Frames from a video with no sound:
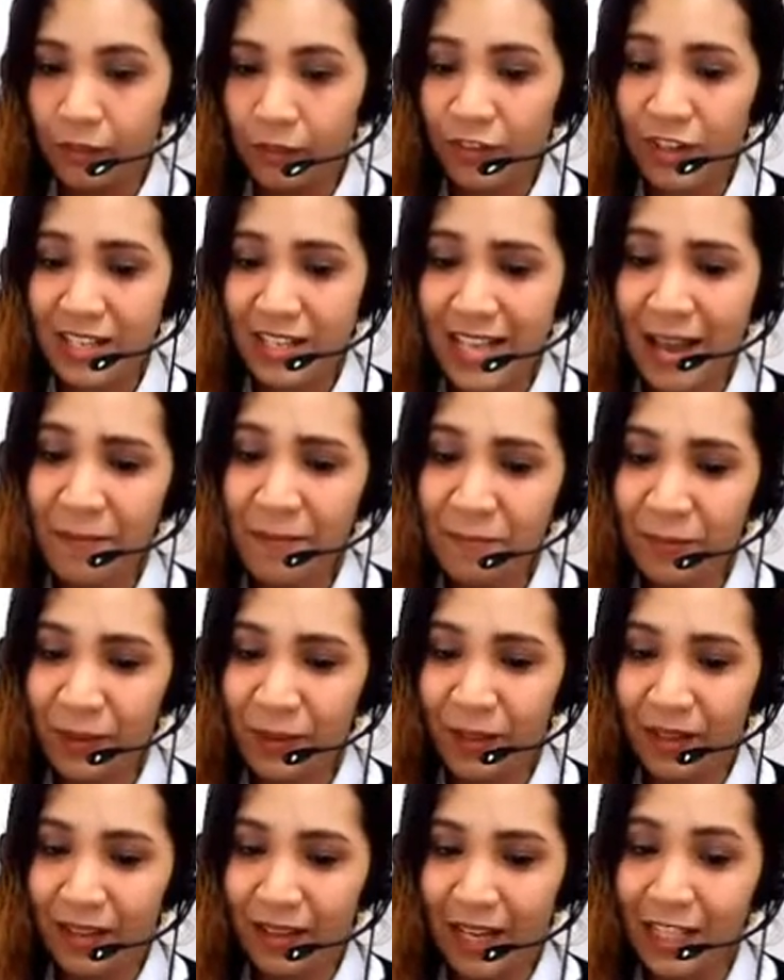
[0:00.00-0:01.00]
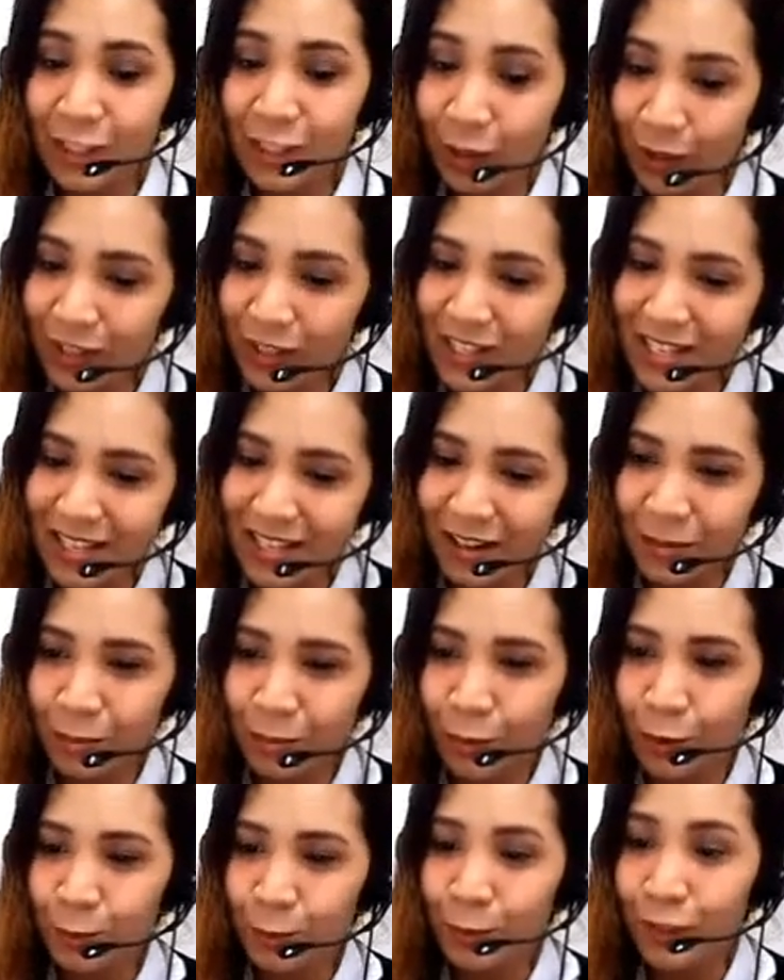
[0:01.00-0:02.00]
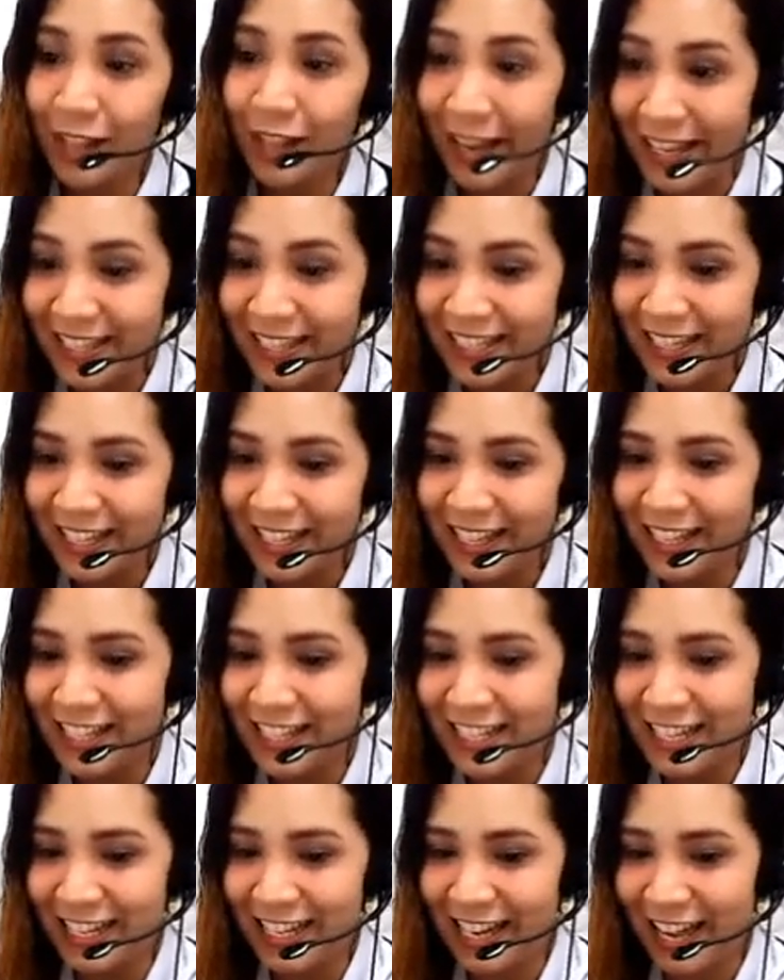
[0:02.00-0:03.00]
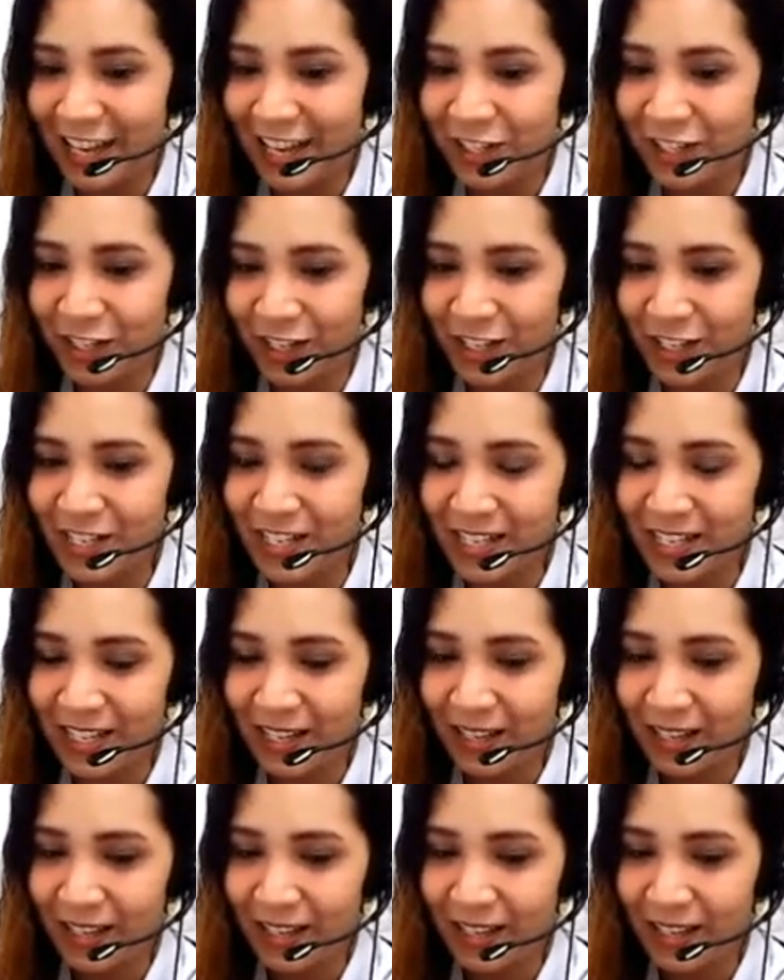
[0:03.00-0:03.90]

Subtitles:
For example, adults are more polite than teenagers.